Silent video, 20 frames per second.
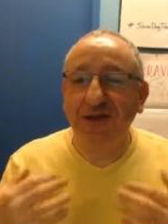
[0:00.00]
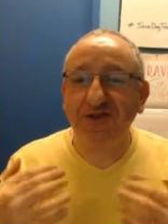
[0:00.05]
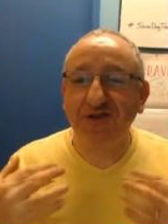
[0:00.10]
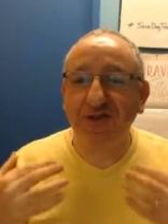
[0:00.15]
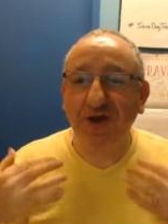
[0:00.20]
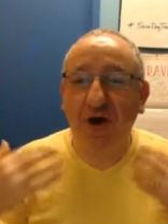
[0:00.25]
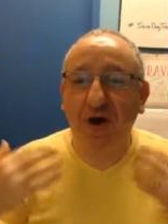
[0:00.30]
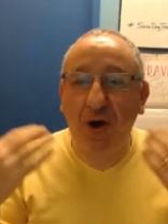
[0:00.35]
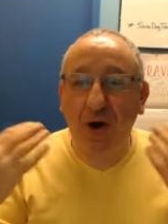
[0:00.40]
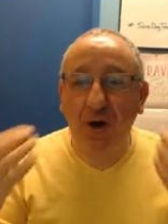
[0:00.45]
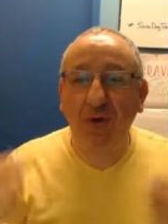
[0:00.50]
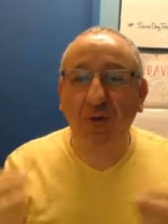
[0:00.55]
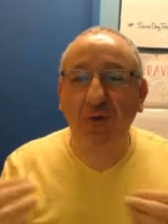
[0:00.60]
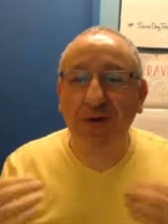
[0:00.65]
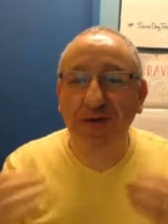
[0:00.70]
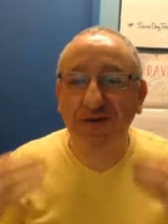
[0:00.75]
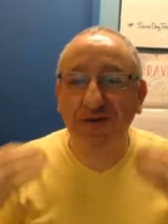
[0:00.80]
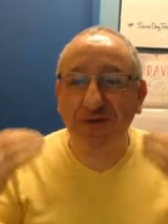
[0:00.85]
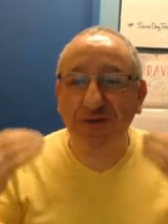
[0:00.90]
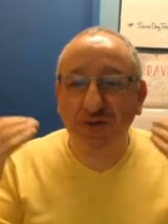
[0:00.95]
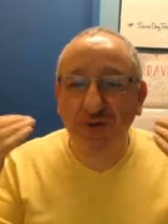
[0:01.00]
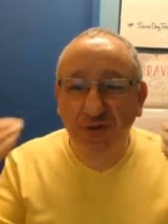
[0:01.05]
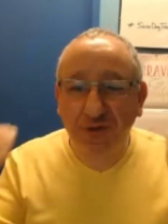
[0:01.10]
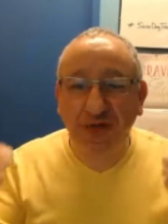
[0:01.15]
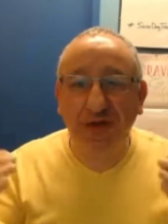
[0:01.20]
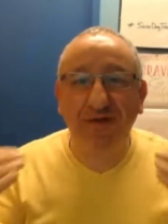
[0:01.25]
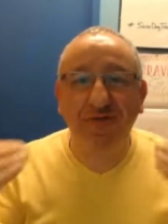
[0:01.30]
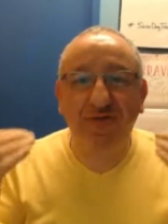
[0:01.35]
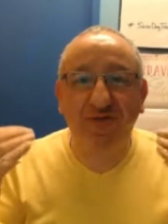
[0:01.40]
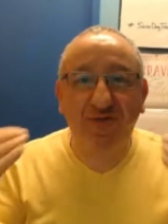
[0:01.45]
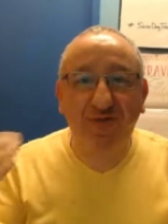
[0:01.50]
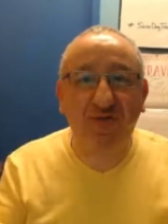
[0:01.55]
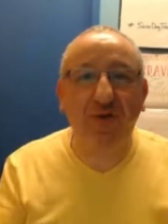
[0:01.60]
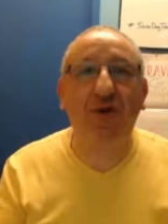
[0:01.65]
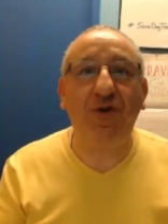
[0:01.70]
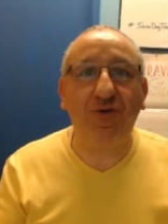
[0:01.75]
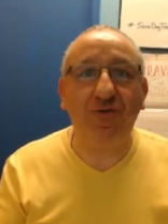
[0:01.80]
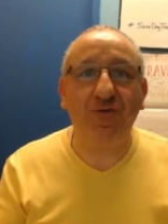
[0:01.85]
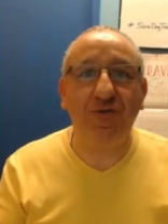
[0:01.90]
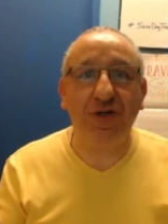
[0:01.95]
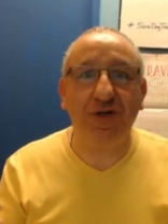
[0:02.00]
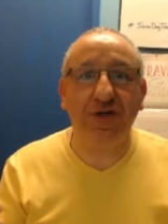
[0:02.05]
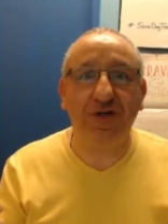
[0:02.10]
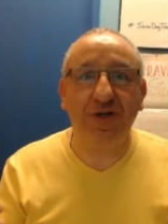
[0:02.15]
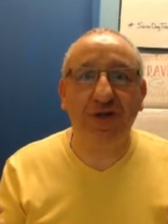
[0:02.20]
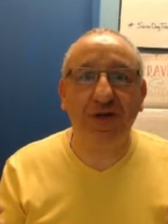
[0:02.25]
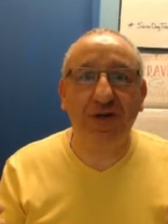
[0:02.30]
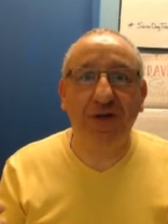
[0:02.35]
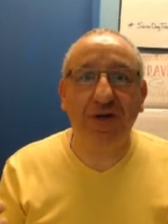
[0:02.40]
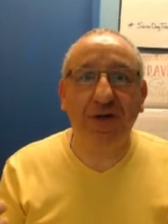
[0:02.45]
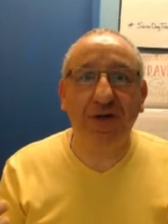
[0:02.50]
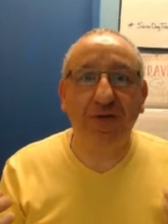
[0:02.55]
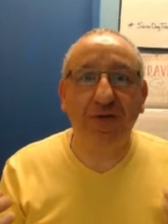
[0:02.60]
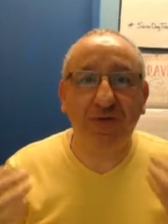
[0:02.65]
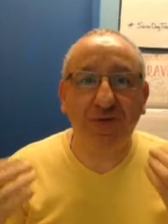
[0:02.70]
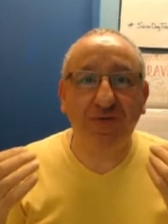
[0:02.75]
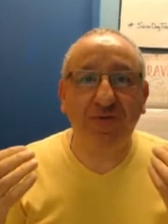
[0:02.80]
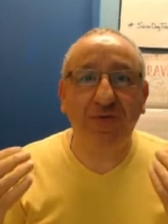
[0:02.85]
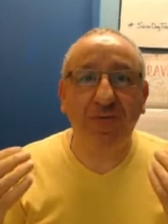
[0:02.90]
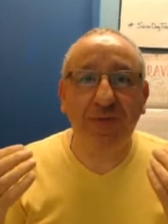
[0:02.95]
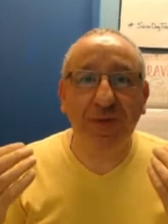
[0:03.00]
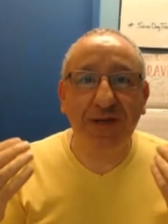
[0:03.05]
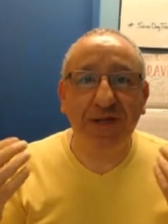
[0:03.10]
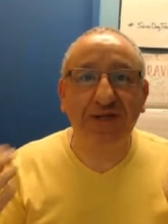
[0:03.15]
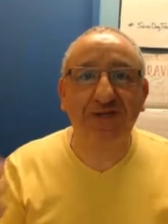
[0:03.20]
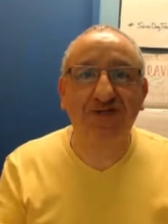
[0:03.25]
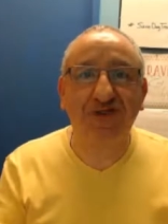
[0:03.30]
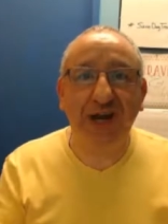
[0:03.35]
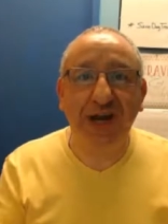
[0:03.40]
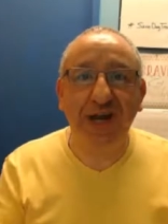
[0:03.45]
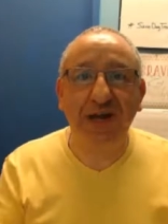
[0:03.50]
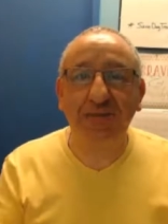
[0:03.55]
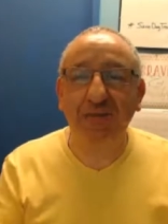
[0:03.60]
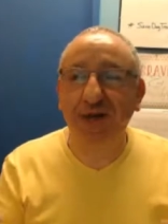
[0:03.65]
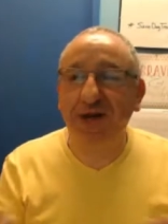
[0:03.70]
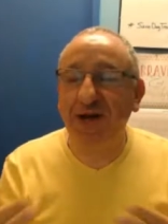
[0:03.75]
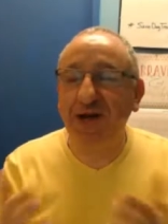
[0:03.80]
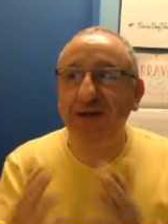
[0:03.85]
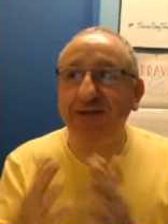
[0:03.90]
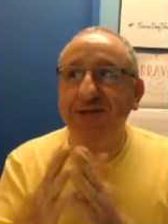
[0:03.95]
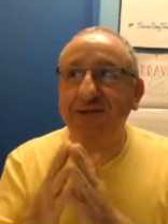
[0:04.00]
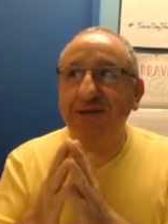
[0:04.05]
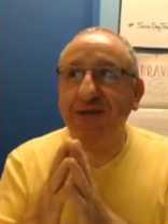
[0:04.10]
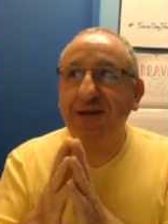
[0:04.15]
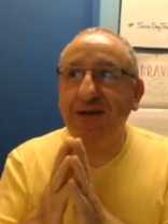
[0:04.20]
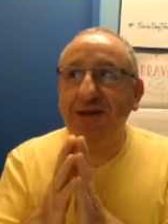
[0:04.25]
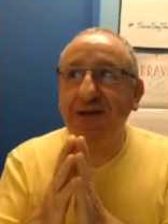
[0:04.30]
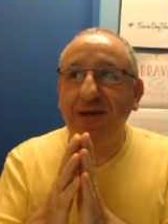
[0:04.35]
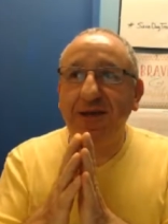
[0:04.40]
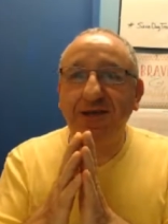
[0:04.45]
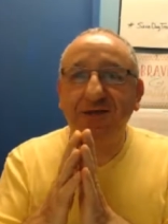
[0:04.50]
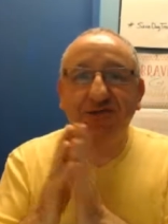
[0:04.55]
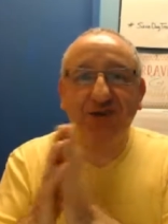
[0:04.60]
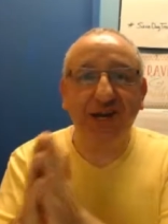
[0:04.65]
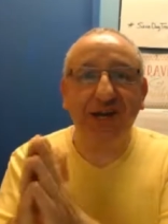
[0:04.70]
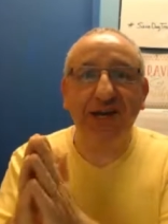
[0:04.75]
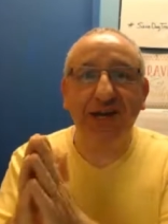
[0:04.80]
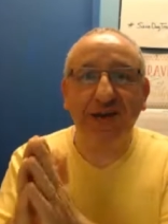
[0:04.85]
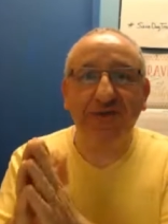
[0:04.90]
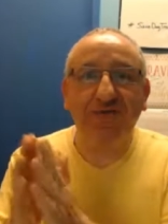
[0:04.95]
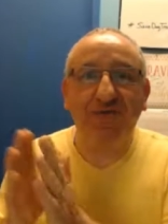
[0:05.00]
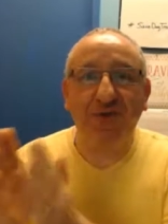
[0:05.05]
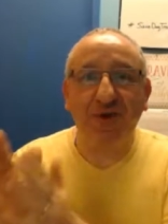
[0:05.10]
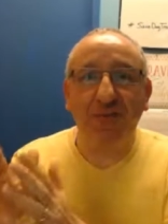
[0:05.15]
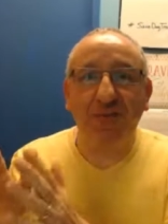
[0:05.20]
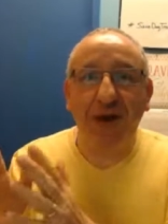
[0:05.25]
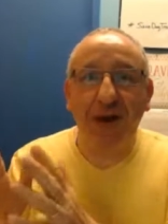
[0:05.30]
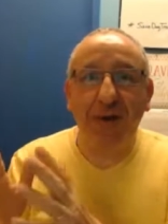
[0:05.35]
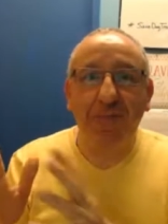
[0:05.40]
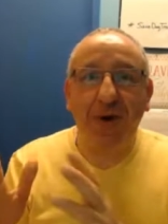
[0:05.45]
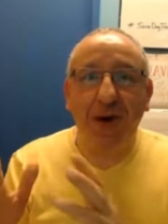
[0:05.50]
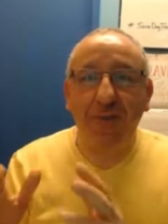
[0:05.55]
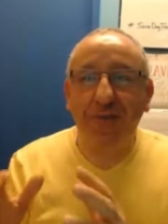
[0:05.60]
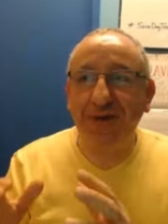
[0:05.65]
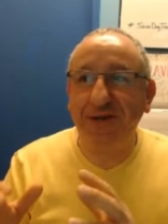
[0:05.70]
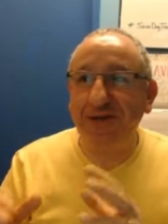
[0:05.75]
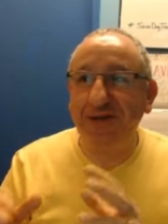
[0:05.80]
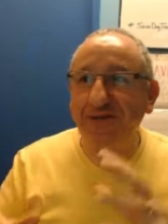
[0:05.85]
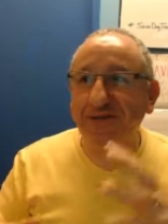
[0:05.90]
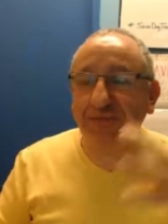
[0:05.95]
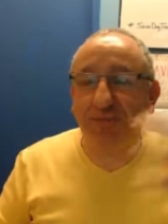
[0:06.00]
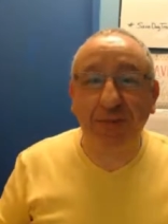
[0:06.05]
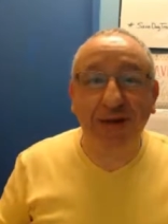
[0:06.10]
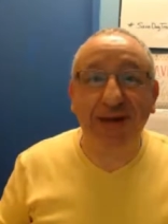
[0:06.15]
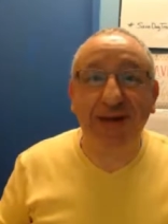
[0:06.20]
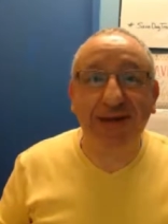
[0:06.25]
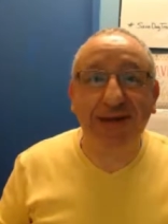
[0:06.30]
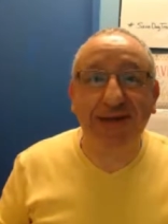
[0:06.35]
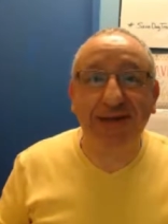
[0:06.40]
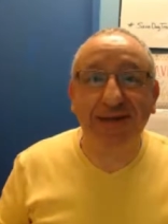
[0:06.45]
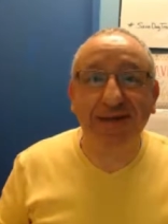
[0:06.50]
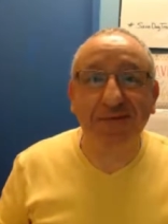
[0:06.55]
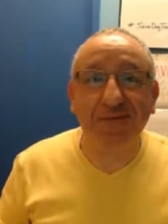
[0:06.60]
is always looking forward to be trained because training for my puppy is play.